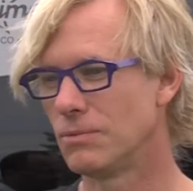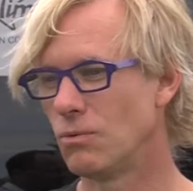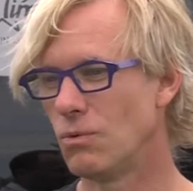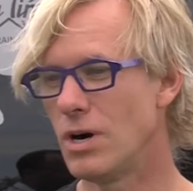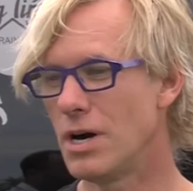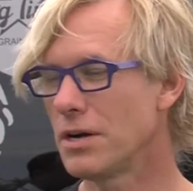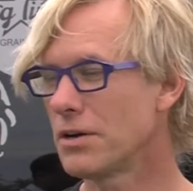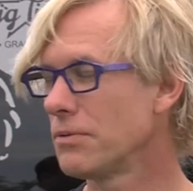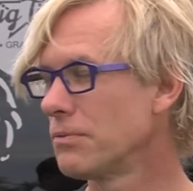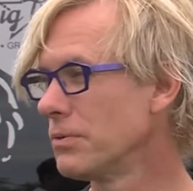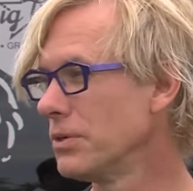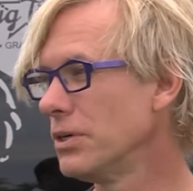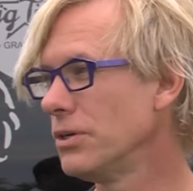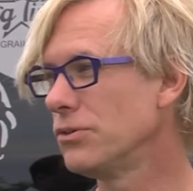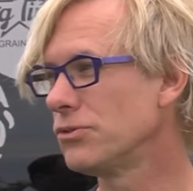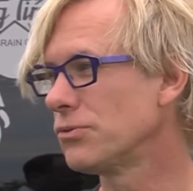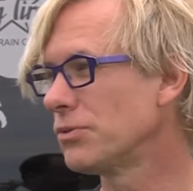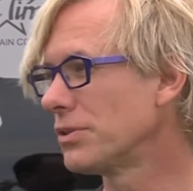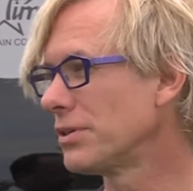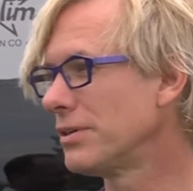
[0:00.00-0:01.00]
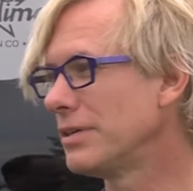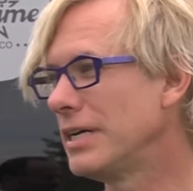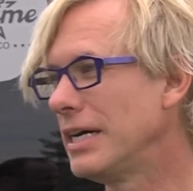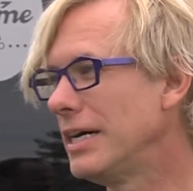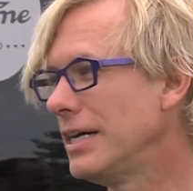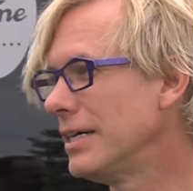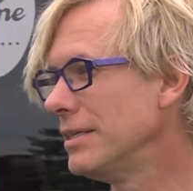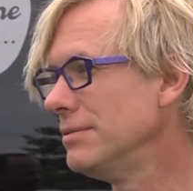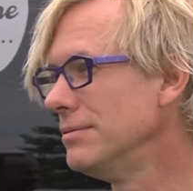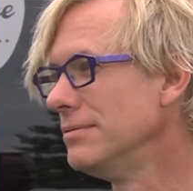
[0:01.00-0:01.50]
walking rows with our
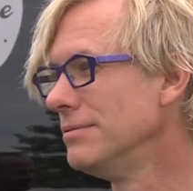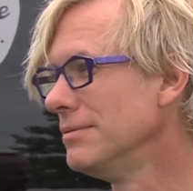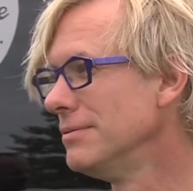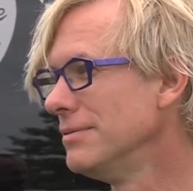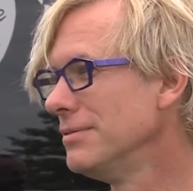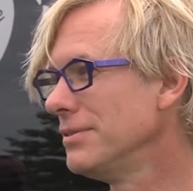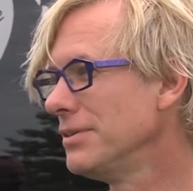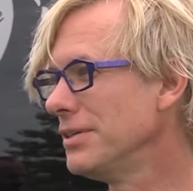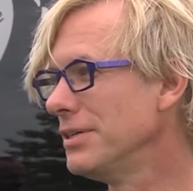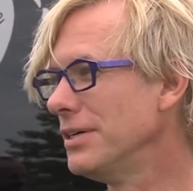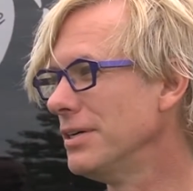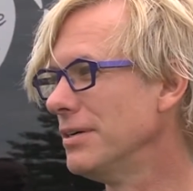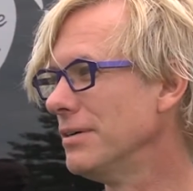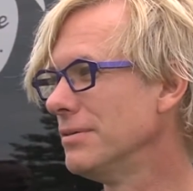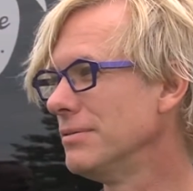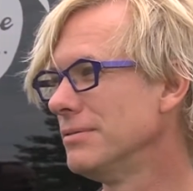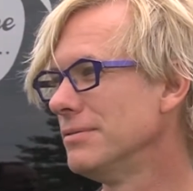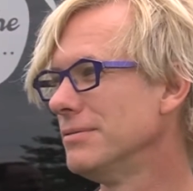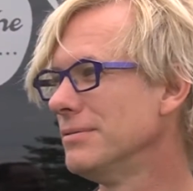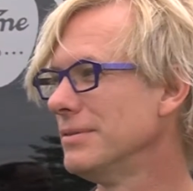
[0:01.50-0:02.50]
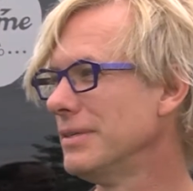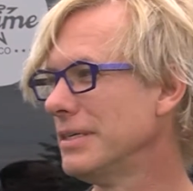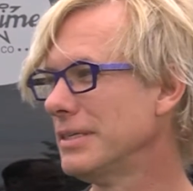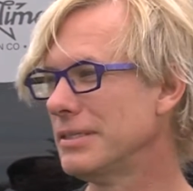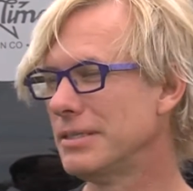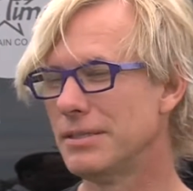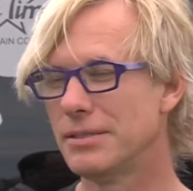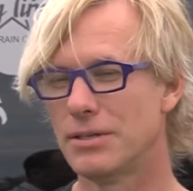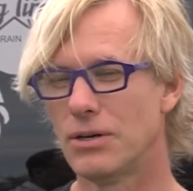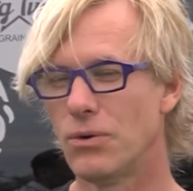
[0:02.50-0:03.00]
dad, you know,
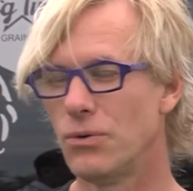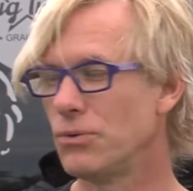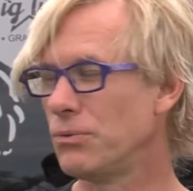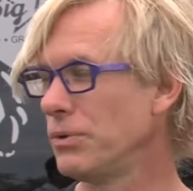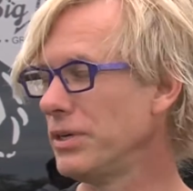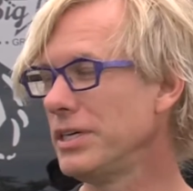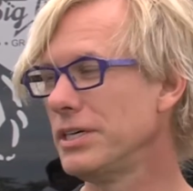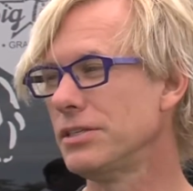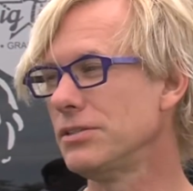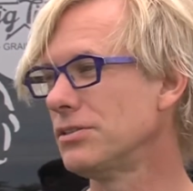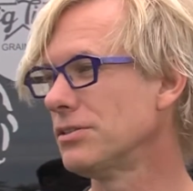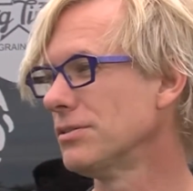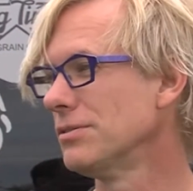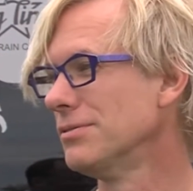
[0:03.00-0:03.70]
and uh, hoeing weeds.